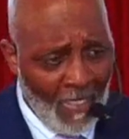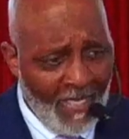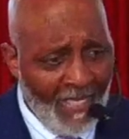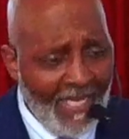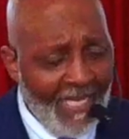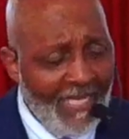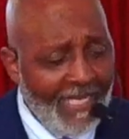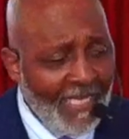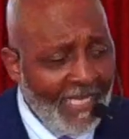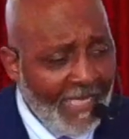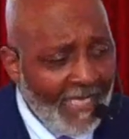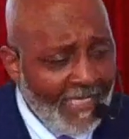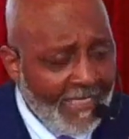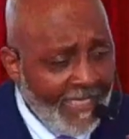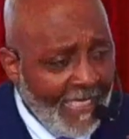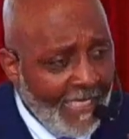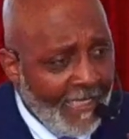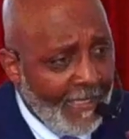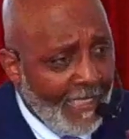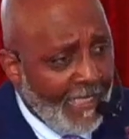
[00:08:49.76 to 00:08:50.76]
It, it,
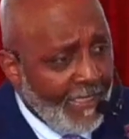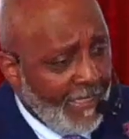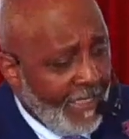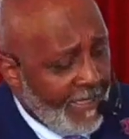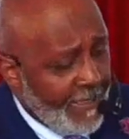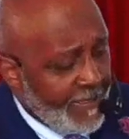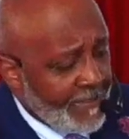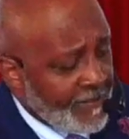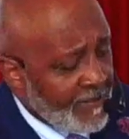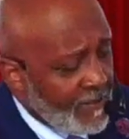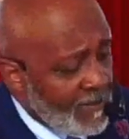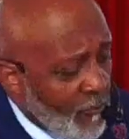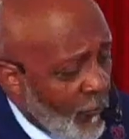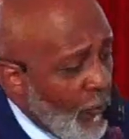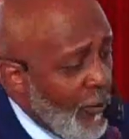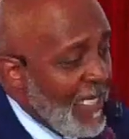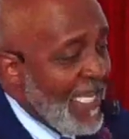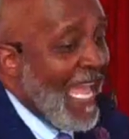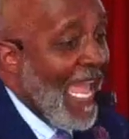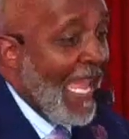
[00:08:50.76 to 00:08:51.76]
it, it is
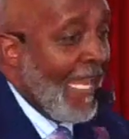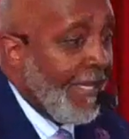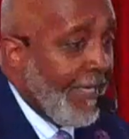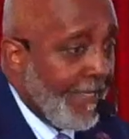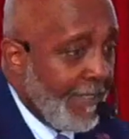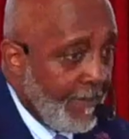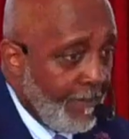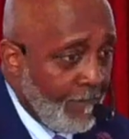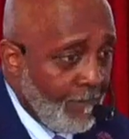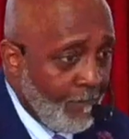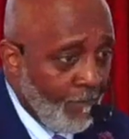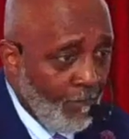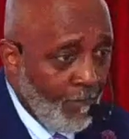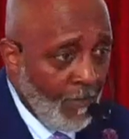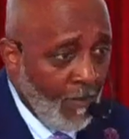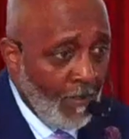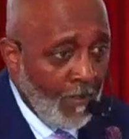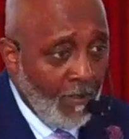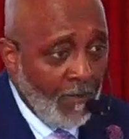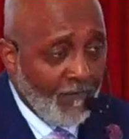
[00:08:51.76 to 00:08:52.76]
created
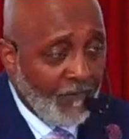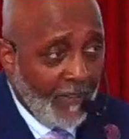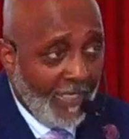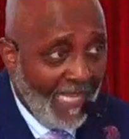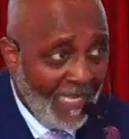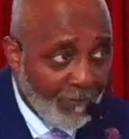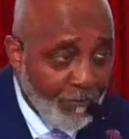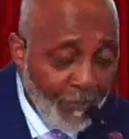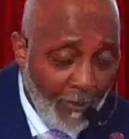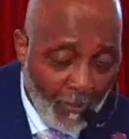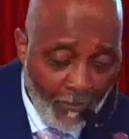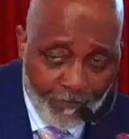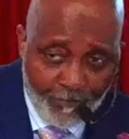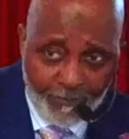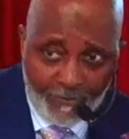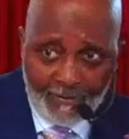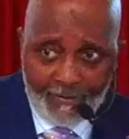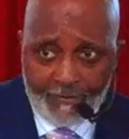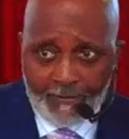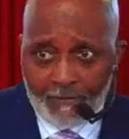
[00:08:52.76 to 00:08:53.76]
for that
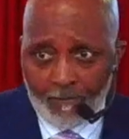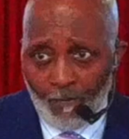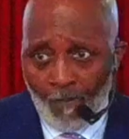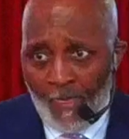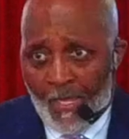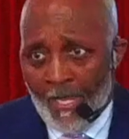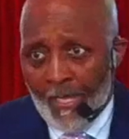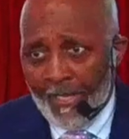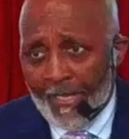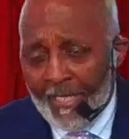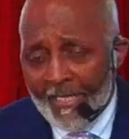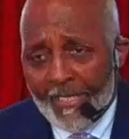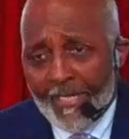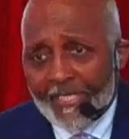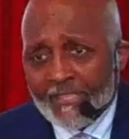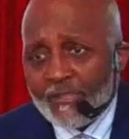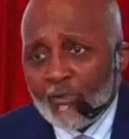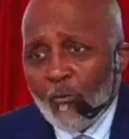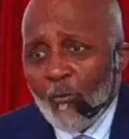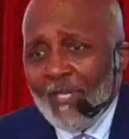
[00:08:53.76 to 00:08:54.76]
purpose. It
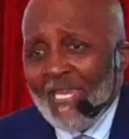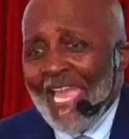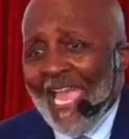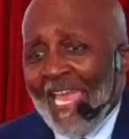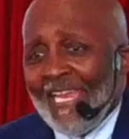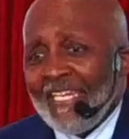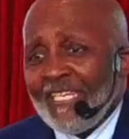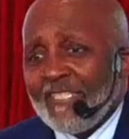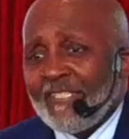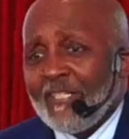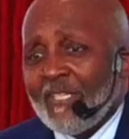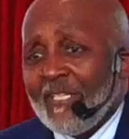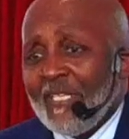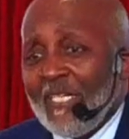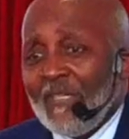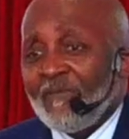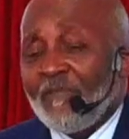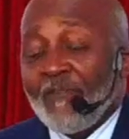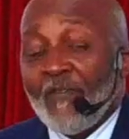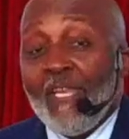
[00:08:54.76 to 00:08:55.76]
is created to
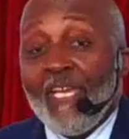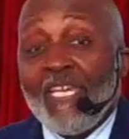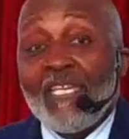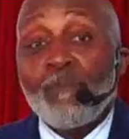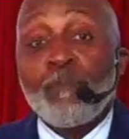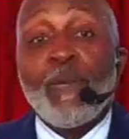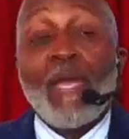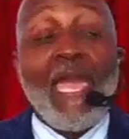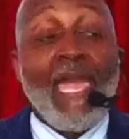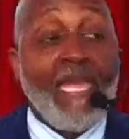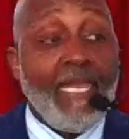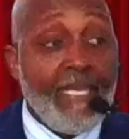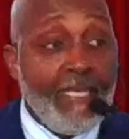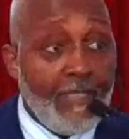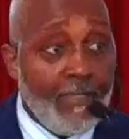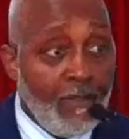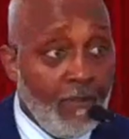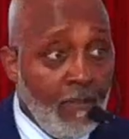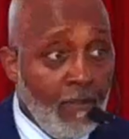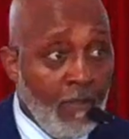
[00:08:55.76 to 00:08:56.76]
inflict
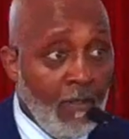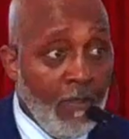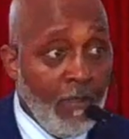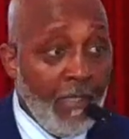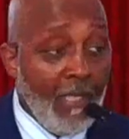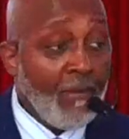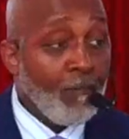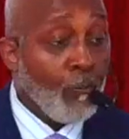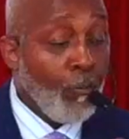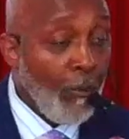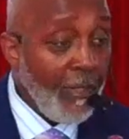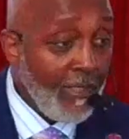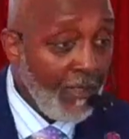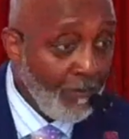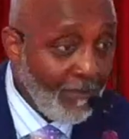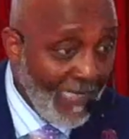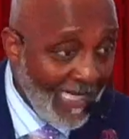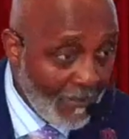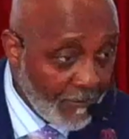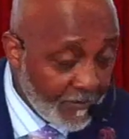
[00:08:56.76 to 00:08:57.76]
pain and bring
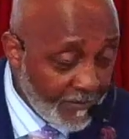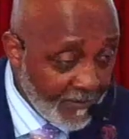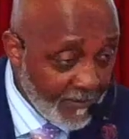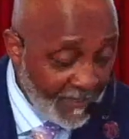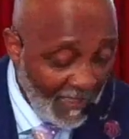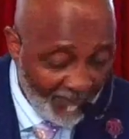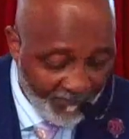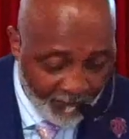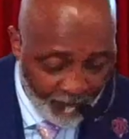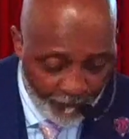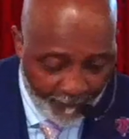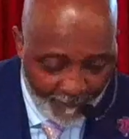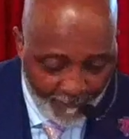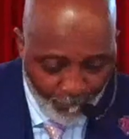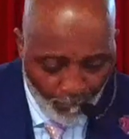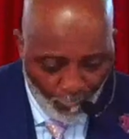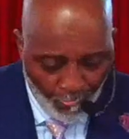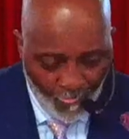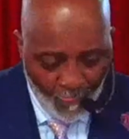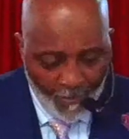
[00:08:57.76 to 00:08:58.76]
about suffering.
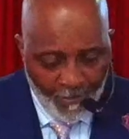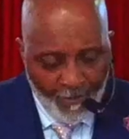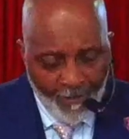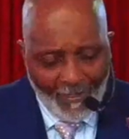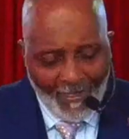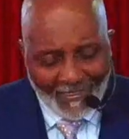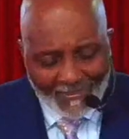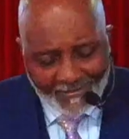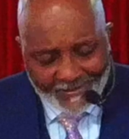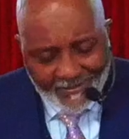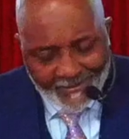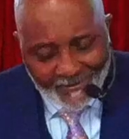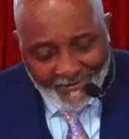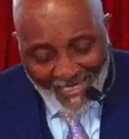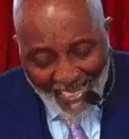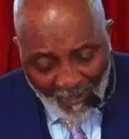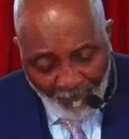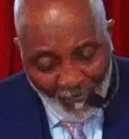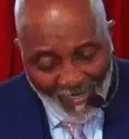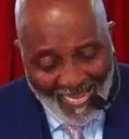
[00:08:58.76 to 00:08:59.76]
And
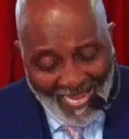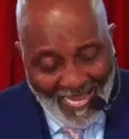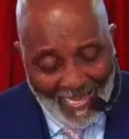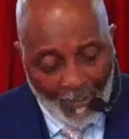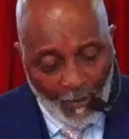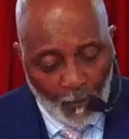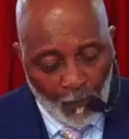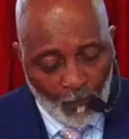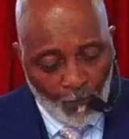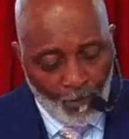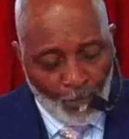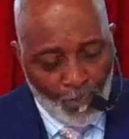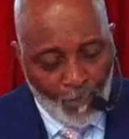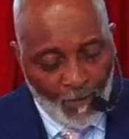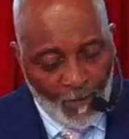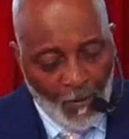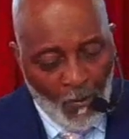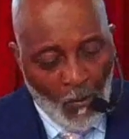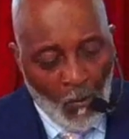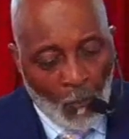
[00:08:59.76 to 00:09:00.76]
suffering
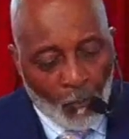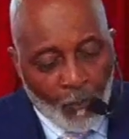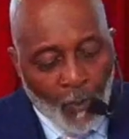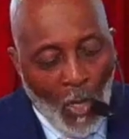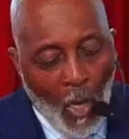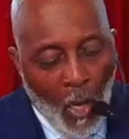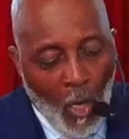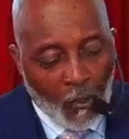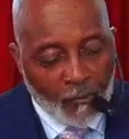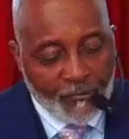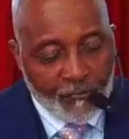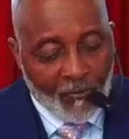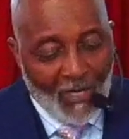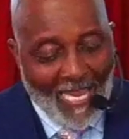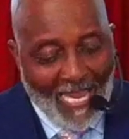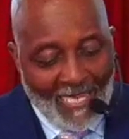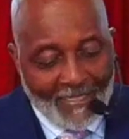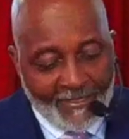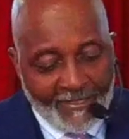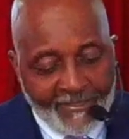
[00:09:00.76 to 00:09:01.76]
Paul's
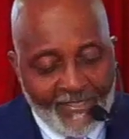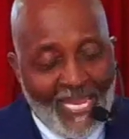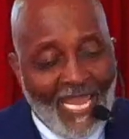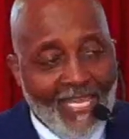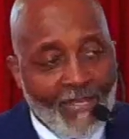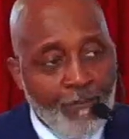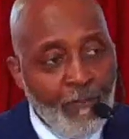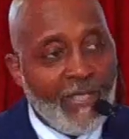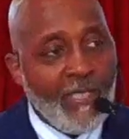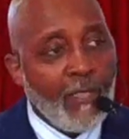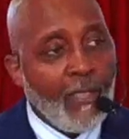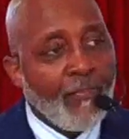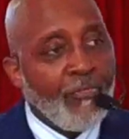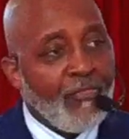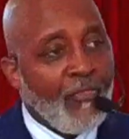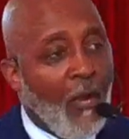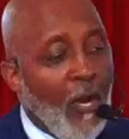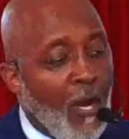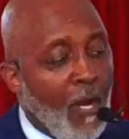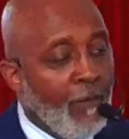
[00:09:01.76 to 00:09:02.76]
trying to take me to
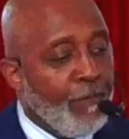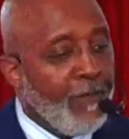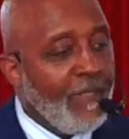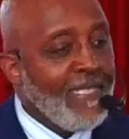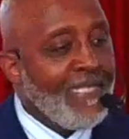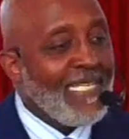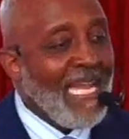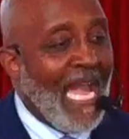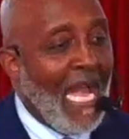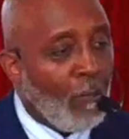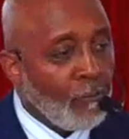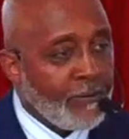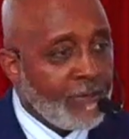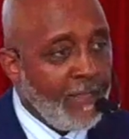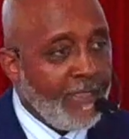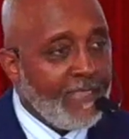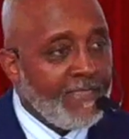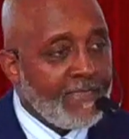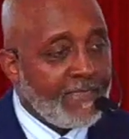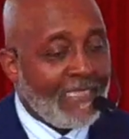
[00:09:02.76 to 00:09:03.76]
therapy
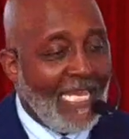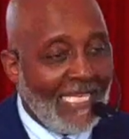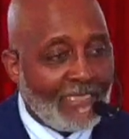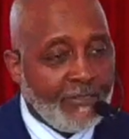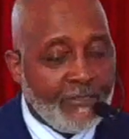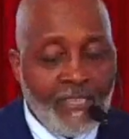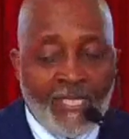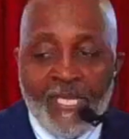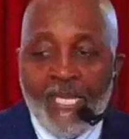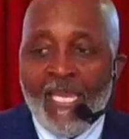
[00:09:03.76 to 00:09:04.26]
counseling session